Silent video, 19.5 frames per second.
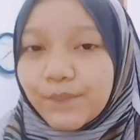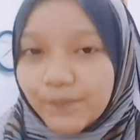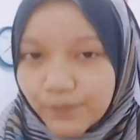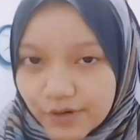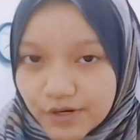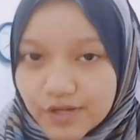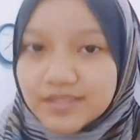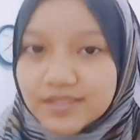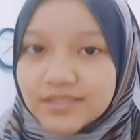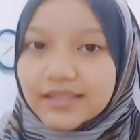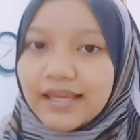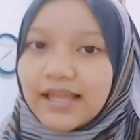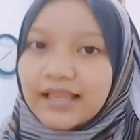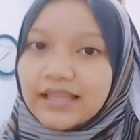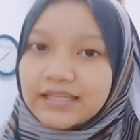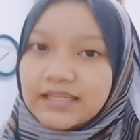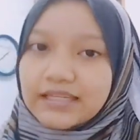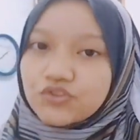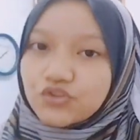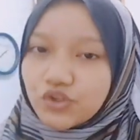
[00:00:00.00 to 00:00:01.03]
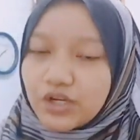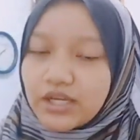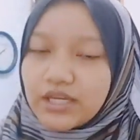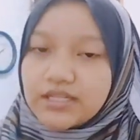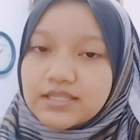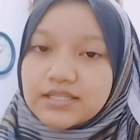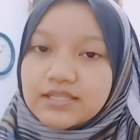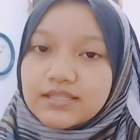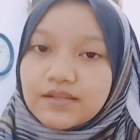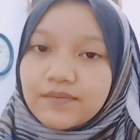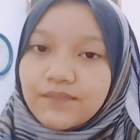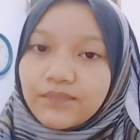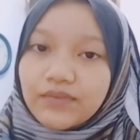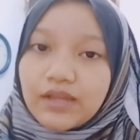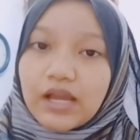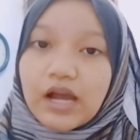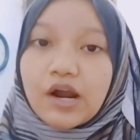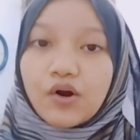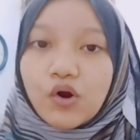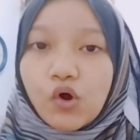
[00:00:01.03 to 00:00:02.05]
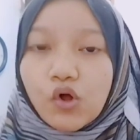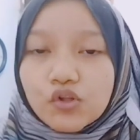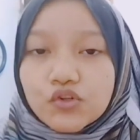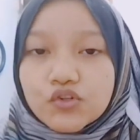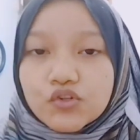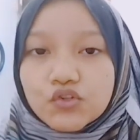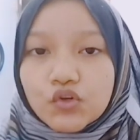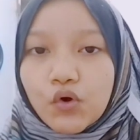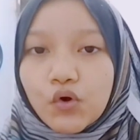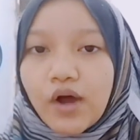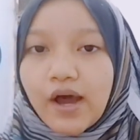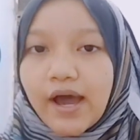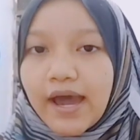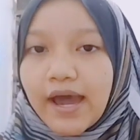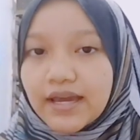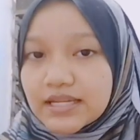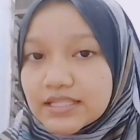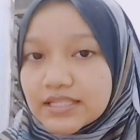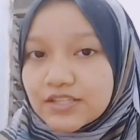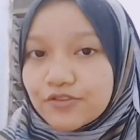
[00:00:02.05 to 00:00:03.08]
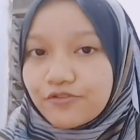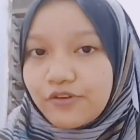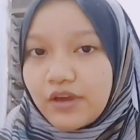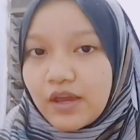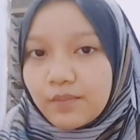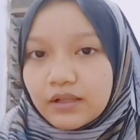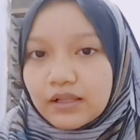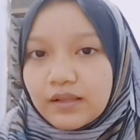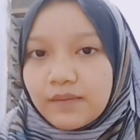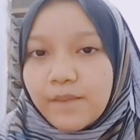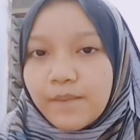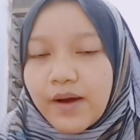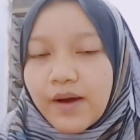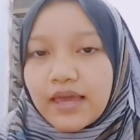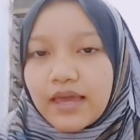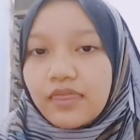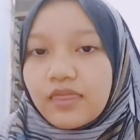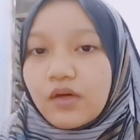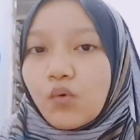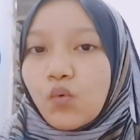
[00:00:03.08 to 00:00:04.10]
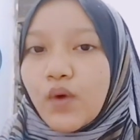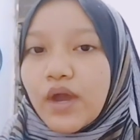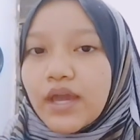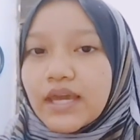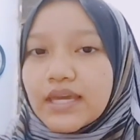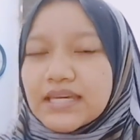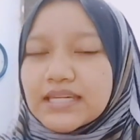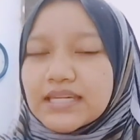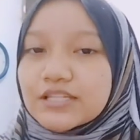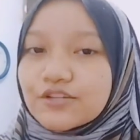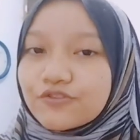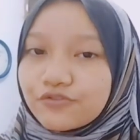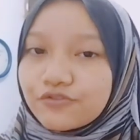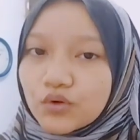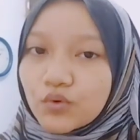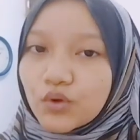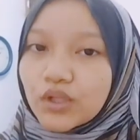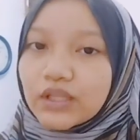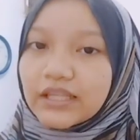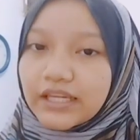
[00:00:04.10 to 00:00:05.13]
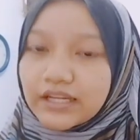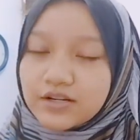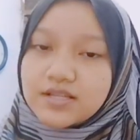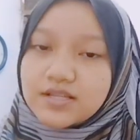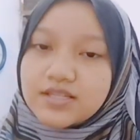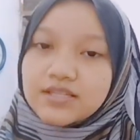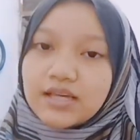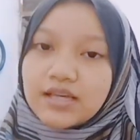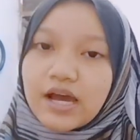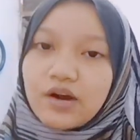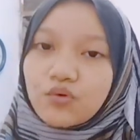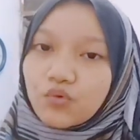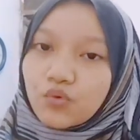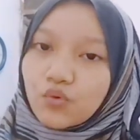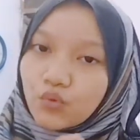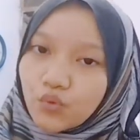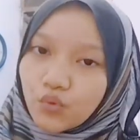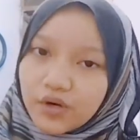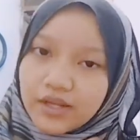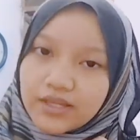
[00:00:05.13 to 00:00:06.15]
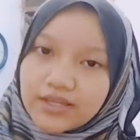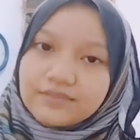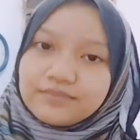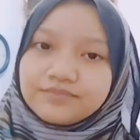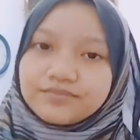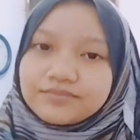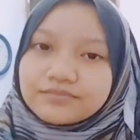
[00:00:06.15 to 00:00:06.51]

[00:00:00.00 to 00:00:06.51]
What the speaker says: personality traits are also identifiable by the way individual letters are written.